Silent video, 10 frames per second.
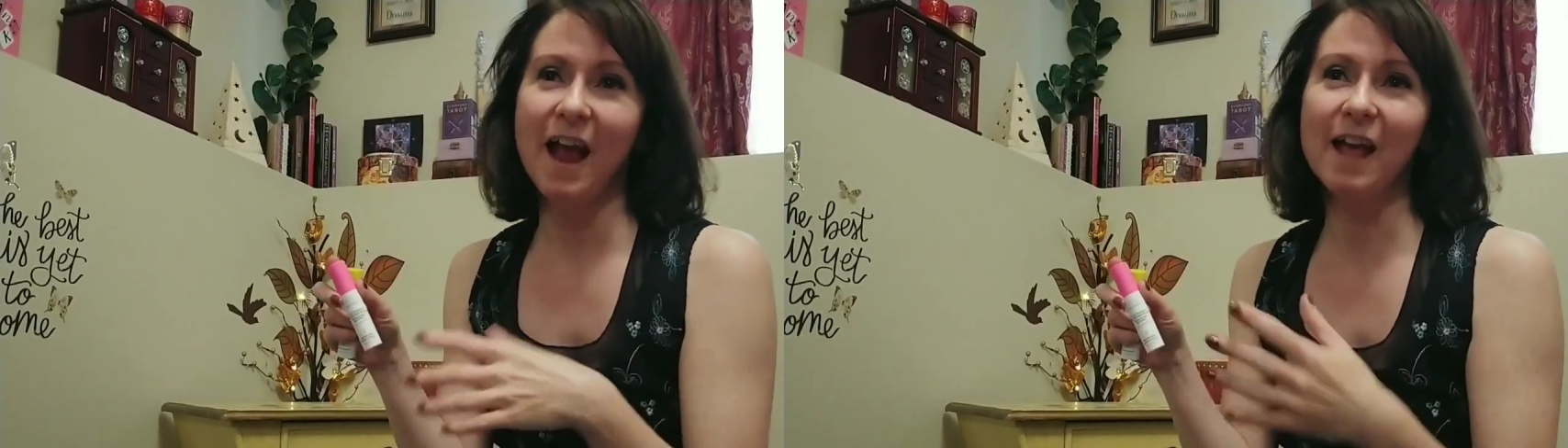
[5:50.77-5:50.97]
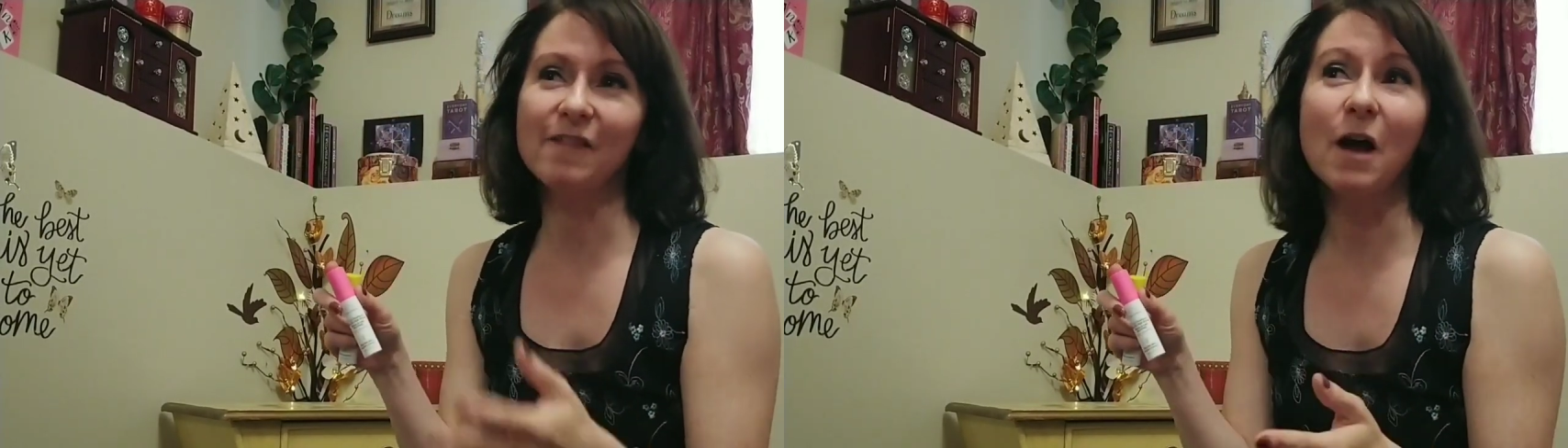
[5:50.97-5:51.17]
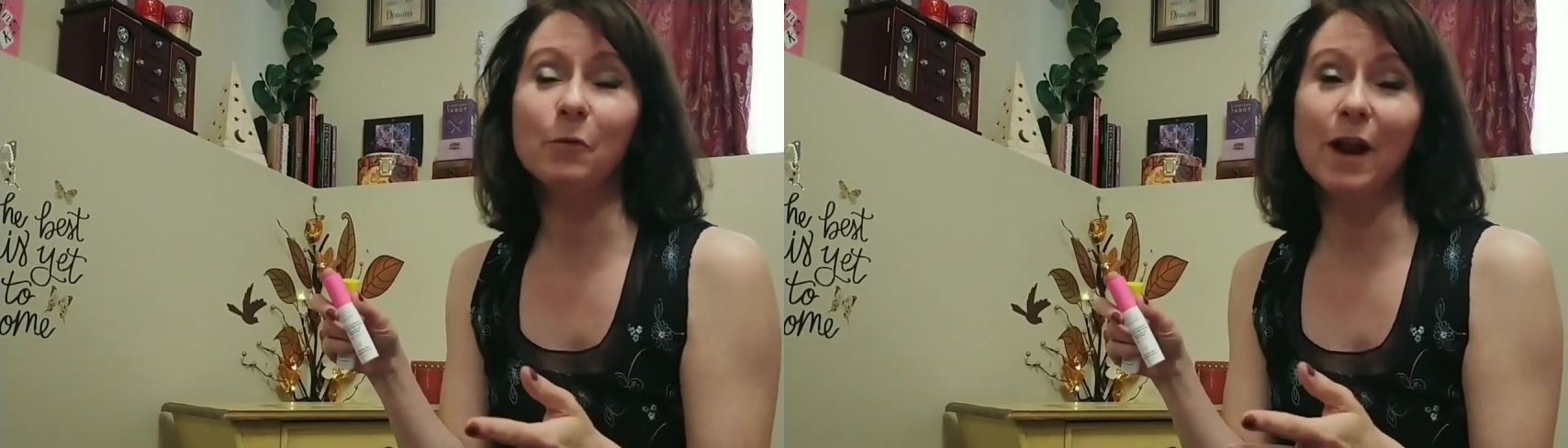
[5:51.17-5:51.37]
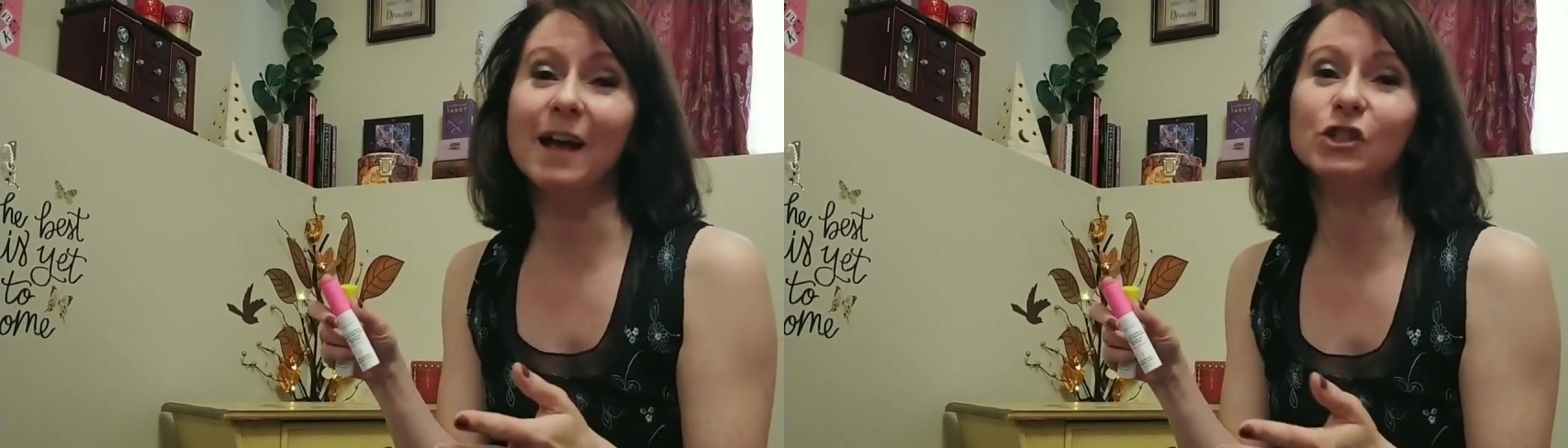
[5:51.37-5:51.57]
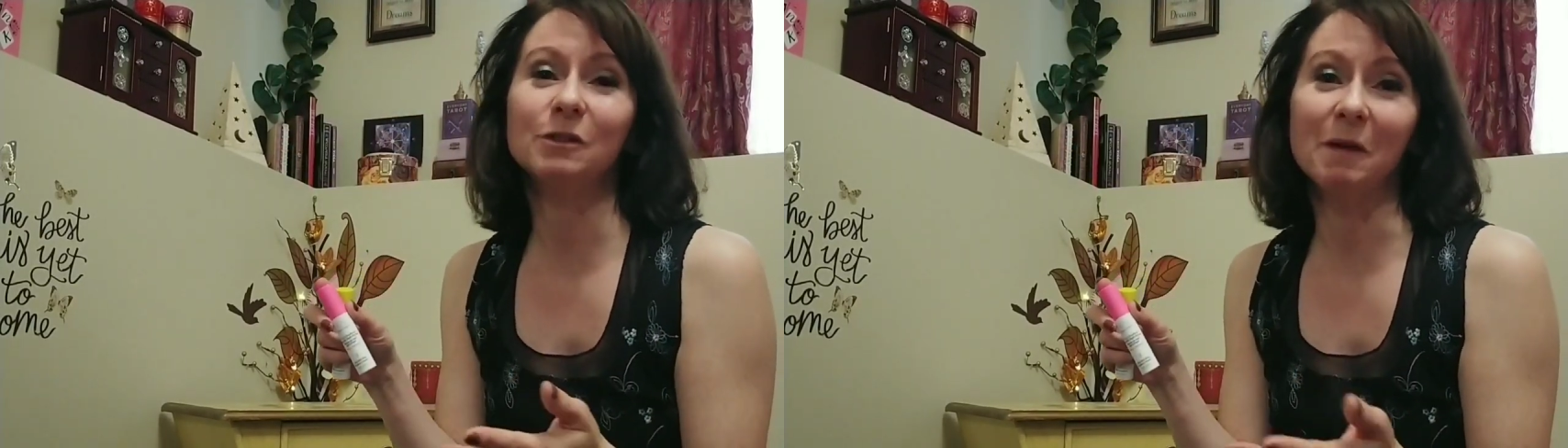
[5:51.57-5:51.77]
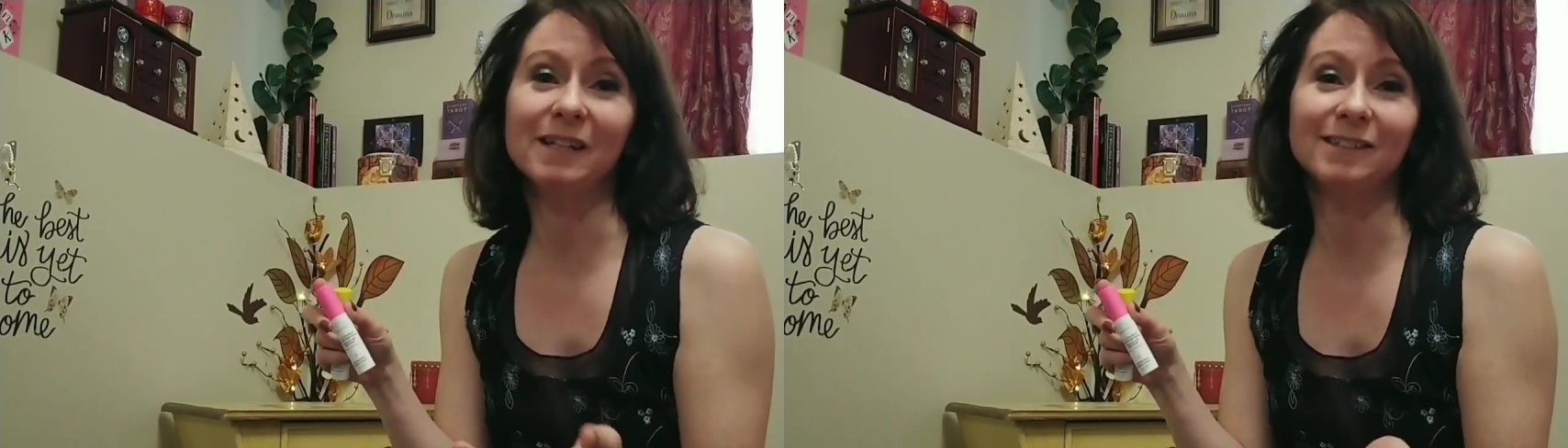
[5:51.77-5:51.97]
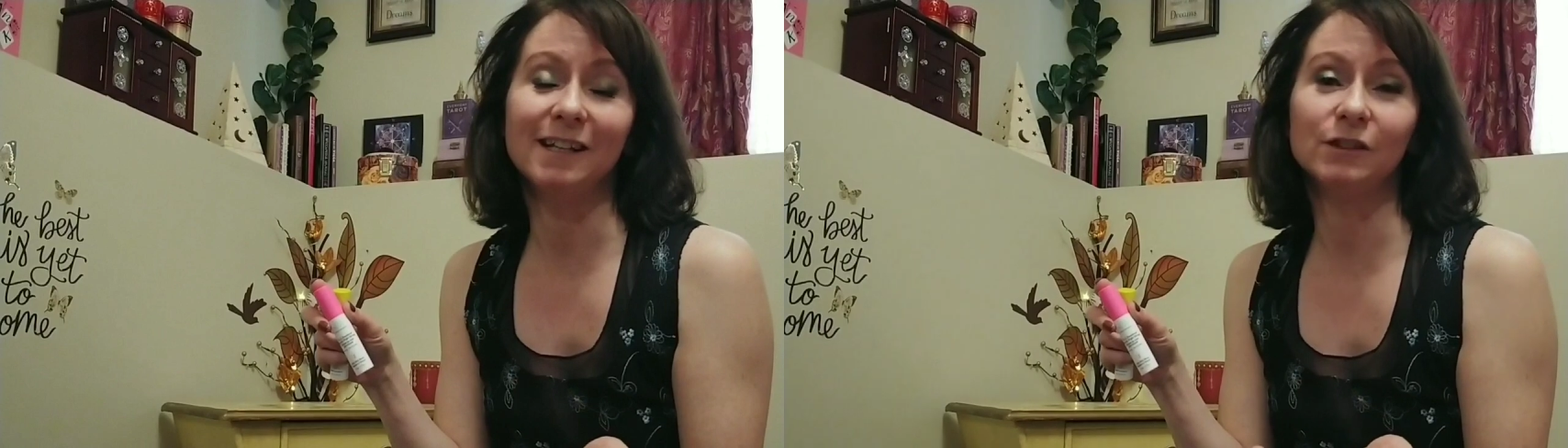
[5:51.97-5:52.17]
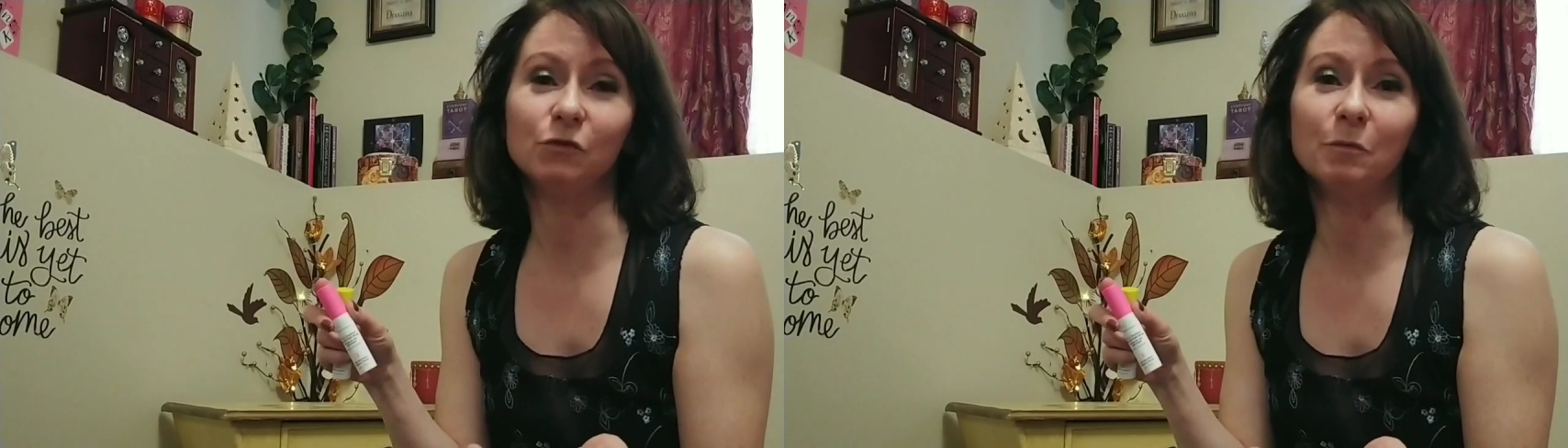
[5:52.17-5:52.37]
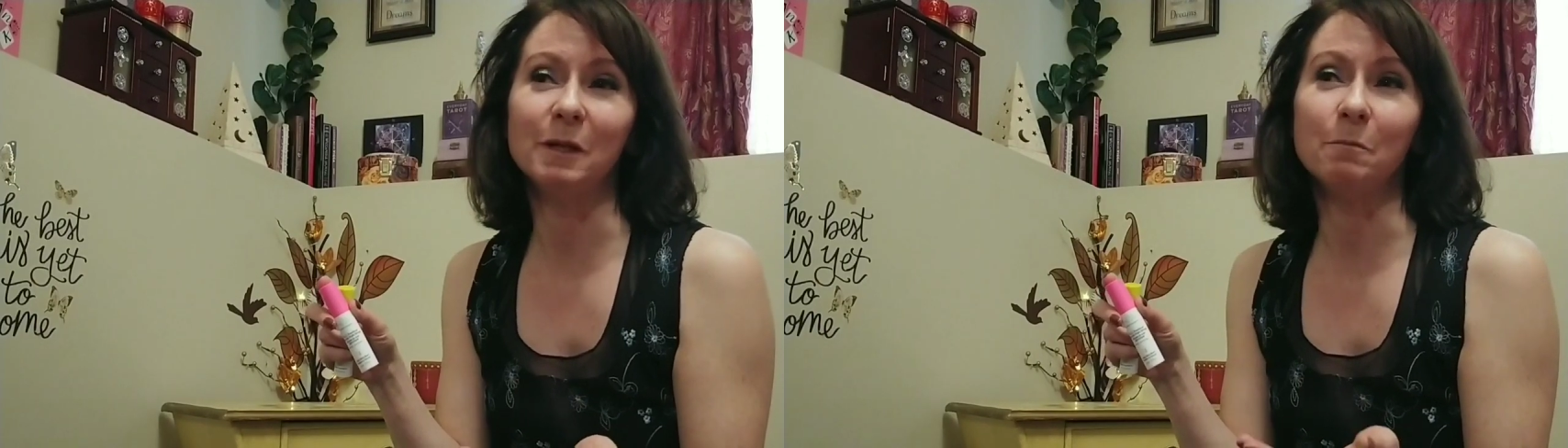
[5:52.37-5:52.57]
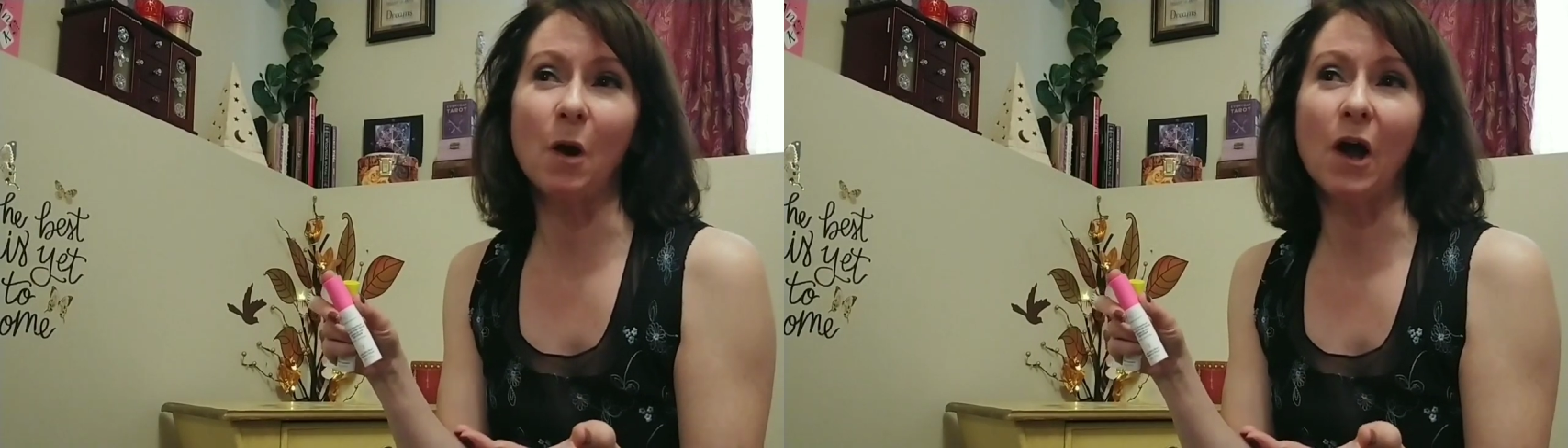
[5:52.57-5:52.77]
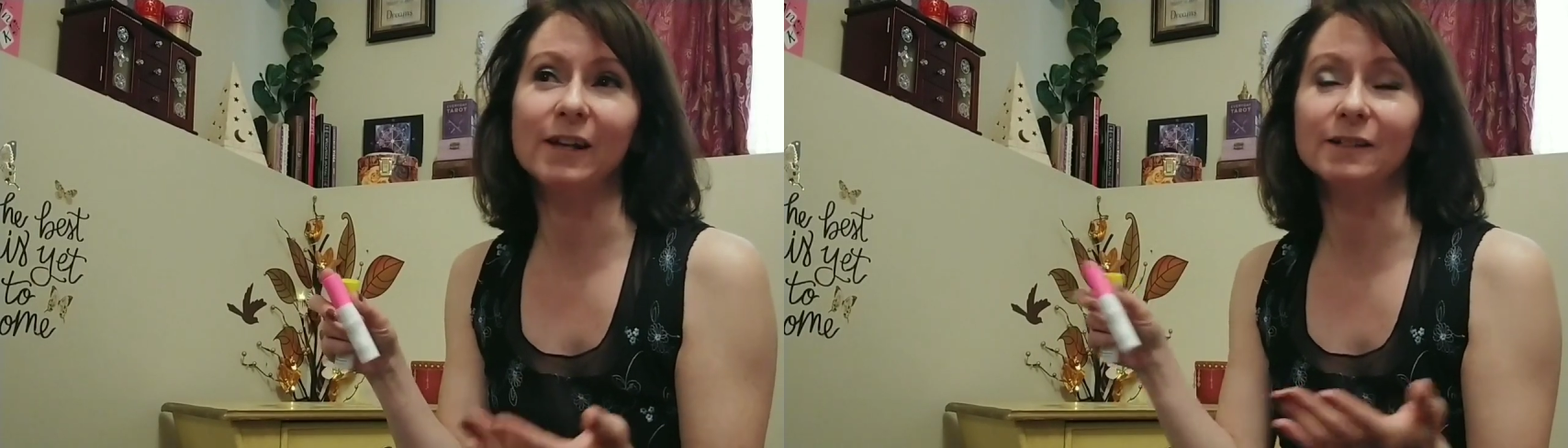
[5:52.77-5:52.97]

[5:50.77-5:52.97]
and that would actually make sense for me to buy